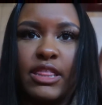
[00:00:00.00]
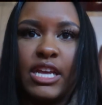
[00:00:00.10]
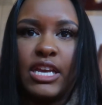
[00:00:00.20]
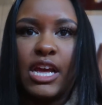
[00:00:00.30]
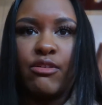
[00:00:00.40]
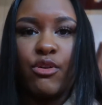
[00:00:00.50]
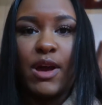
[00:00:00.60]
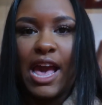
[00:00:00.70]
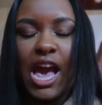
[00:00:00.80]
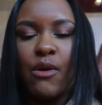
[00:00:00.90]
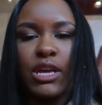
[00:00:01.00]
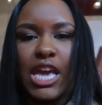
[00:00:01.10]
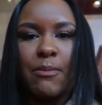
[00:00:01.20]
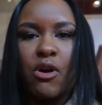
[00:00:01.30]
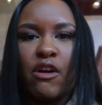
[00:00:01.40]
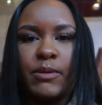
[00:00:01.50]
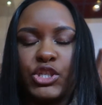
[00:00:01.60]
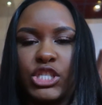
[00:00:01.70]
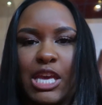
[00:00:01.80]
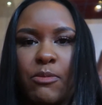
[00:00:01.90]
thing, and I don't know how it came off, but it
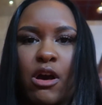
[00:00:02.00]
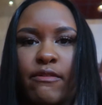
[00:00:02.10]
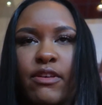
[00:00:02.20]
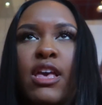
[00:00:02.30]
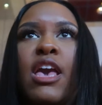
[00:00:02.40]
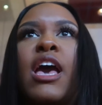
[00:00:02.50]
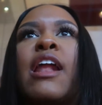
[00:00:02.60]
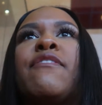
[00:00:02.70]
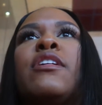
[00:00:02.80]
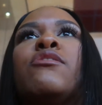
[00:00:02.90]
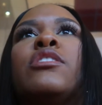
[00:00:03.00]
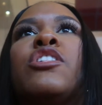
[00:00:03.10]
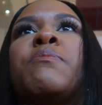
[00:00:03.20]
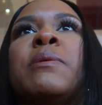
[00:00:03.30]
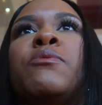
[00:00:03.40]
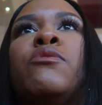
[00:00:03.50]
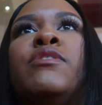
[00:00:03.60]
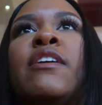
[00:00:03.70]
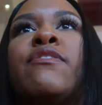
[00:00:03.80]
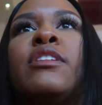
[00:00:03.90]
just came off. And I feel like there's other people who
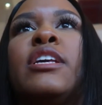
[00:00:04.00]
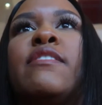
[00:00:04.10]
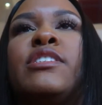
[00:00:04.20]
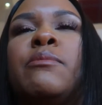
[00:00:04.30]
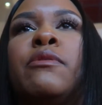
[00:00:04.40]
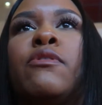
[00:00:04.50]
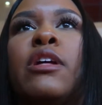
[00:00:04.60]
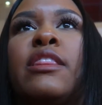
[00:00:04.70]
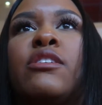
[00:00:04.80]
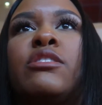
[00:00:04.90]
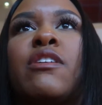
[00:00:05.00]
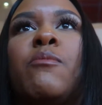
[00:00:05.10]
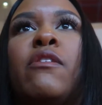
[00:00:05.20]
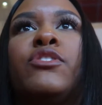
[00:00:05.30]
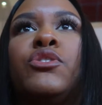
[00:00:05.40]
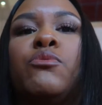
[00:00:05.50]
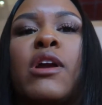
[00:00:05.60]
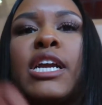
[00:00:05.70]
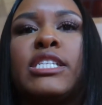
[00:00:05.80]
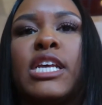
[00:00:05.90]
definitely have said before, like, theirs have come off too, where
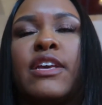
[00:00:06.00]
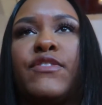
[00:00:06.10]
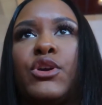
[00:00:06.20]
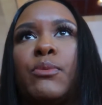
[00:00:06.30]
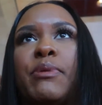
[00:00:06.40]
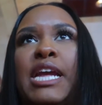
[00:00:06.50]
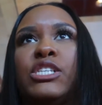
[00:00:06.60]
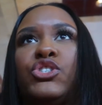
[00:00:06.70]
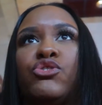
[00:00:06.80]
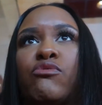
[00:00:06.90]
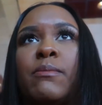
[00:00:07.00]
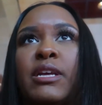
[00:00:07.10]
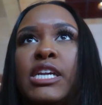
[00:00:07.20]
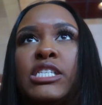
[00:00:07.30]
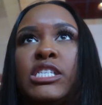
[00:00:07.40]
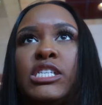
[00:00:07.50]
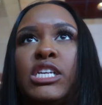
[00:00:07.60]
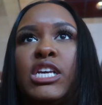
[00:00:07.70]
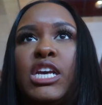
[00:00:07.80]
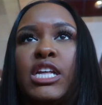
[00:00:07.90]
I guess, like, if your pants just rub against it,
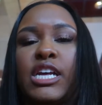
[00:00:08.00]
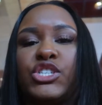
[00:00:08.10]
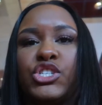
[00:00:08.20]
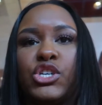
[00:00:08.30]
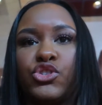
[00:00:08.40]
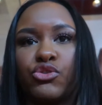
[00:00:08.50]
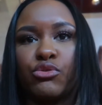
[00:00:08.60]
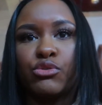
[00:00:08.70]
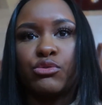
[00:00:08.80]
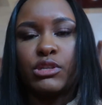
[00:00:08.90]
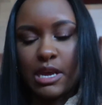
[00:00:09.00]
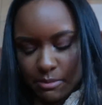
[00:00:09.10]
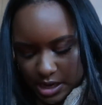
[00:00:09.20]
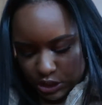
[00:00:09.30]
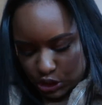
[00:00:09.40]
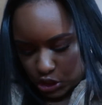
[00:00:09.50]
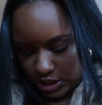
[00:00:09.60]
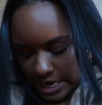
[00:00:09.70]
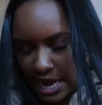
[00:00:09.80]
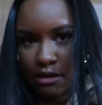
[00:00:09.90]
it, like, just unscrews. But I just
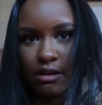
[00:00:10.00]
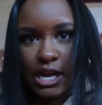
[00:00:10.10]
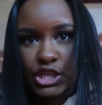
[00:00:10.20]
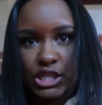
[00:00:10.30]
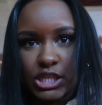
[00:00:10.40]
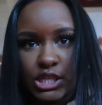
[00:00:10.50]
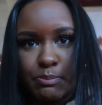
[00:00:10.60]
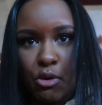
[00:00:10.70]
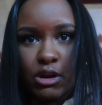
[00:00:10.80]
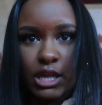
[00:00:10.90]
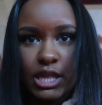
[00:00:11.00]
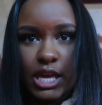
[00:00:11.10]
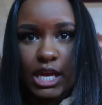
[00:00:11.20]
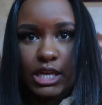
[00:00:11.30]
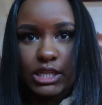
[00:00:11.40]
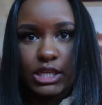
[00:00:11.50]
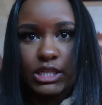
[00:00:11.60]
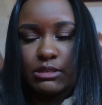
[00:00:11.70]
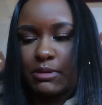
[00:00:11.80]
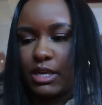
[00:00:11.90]
look down and I just see this pointy thing
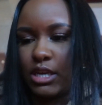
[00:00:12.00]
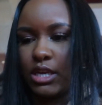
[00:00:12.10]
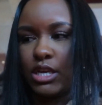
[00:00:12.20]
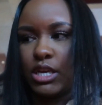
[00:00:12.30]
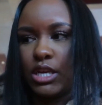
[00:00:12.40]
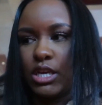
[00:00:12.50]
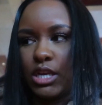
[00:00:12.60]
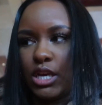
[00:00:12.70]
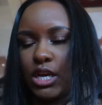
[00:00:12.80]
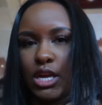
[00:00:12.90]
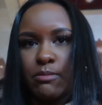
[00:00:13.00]
touching me. And